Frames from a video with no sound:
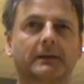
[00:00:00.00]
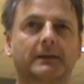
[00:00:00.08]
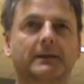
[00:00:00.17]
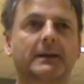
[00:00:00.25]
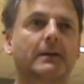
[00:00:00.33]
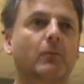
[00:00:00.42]

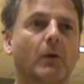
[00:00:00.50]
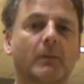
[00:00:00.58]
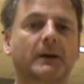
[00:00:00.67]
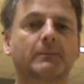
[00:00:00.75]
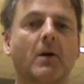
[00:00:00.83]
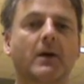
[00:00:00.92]
see what
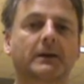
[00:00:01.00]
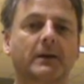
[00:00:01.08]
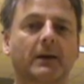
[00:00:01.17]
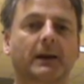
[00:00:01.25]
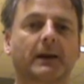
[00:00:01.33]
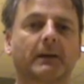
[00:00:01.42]
my spine is
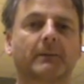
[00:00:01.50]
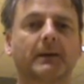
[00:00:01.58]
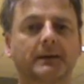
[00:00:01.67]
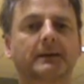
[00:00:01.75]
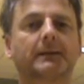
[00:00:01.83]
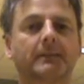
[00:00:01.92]
like,
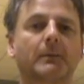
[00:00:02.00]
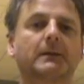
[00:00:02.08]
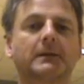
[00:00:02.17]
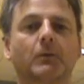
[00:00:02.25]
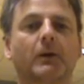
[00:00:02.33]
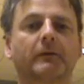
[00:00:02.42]
because at the
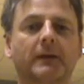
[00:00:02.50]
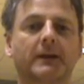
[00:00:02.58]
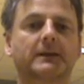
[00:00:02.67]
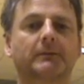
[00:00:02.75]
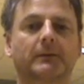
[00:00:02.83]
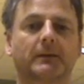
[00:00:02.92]
moment it's quite
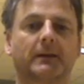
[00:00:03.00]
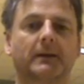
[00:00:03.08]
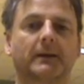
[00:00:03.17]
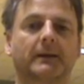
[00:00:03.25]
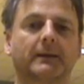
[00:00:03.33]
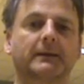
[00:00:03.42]
flexible.
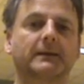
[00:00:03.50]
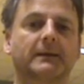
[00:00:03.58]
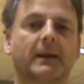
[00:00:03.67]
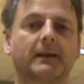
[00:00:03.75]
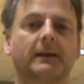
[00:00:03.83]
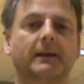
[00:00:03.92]
I can
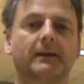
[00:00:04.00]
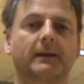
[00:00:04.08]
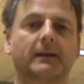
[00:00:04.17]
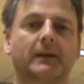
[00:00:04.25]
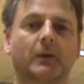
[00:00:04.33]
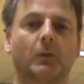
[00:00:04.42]
stand in
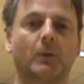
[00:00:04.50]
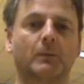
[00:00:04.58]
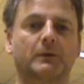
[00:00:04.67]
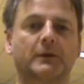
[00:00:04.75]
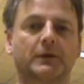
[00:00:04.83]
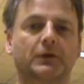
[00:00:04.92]
one
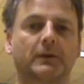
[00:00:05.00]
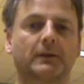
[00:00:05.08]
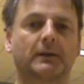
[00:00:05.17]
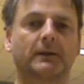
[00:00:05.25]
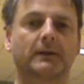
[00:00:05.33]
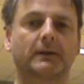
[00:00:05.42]
position
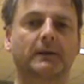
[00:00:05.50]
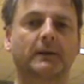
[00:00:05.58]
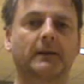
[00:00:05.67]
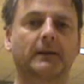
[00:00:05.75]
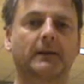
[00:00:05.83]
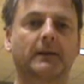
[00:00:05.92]
and
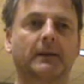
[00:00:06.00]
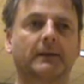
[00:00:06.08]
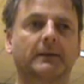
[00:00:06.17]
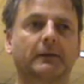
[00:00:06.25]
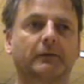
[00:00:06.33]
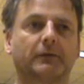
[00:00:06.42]

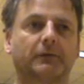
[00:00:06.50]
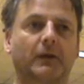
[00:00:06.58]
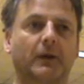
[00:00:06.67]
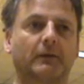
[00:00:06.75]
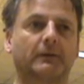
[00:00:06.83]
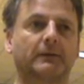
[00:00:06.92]
sort of,
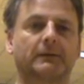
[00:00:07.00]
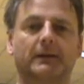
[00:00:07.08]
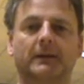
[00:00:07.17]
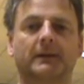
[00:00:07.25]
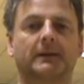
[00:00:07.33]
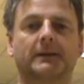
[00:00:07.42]
if
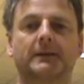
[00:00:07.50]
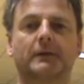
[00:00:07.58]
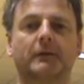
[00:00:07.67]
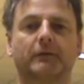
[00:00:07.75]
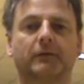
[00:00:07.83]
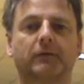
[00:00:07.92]
I
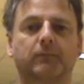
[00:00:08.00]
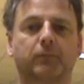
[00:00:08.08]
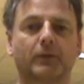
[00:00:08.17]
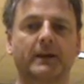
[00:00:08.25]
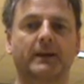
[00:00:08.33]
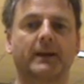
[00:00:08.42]
sort of
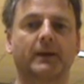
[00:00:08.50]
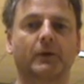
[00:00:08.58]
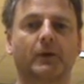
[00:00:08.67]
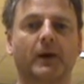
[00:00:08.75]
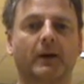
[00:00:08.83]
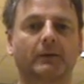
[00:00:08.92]
breathe in
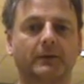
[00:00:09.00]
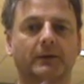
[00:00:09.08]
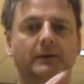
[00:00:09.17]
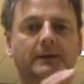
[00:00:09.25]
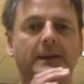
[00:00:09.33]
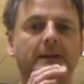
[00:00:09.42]
or out, you
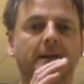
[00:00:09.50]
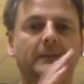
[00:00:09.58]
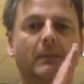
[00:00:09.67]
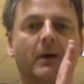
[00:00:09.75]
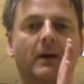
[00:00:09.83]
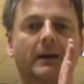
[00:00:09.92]
can see the
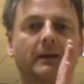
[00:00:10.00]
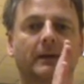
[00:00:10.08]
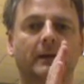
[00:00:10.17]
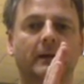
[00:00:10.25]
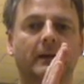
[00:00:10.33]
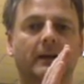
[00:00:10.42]
spine
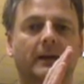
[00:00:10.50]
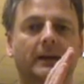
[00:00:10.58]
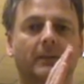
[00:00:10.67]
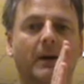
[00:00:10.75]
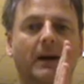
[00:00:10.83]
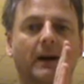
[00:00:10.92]
at
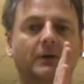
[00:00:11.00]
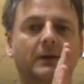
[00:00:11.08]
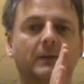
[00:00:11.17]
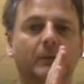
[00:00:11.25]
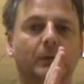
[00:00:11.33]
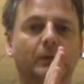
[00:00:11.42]
the back
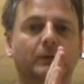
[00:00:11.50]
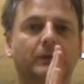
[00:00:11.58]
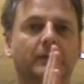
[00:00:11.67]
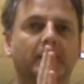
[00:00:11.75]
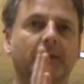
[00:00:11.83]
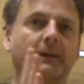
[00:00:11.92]
actually
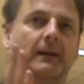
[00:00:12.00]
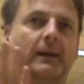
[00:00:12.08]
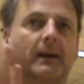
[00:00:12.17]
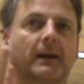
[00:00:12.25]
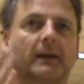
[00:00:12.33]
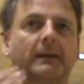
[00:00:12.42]
move.
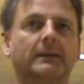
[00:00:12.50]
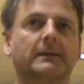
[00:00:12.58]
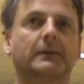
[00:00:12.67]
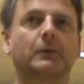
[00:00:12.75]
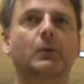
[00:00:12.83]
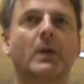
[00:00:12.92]
And
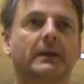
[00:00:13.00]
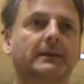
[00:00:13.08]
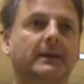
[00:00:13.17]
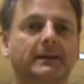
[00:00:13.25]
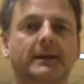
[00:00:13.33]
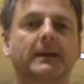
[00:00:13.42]
so when they
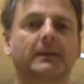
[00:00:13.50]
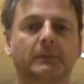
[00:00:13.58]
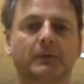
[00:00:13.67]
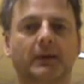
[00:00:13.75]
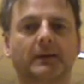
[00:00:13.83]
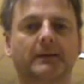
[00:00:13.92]
say stand up
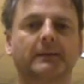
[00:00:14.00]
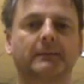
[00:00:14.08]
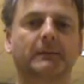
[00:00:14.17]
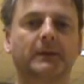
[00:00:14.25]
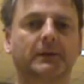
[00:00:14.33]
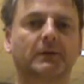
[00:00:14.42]
straight
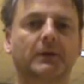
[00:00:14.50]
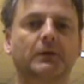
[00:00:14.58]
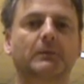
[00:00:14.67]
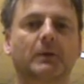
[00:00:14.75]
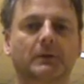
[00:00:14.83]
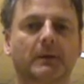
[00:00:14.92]
and be as straight as
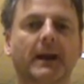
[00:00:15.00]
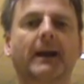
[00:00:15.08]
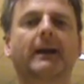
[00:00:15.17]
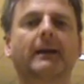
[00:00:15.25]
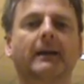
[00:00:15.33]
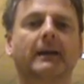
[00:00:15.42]
you possibly
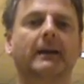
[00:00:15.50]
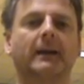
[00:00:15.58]
can,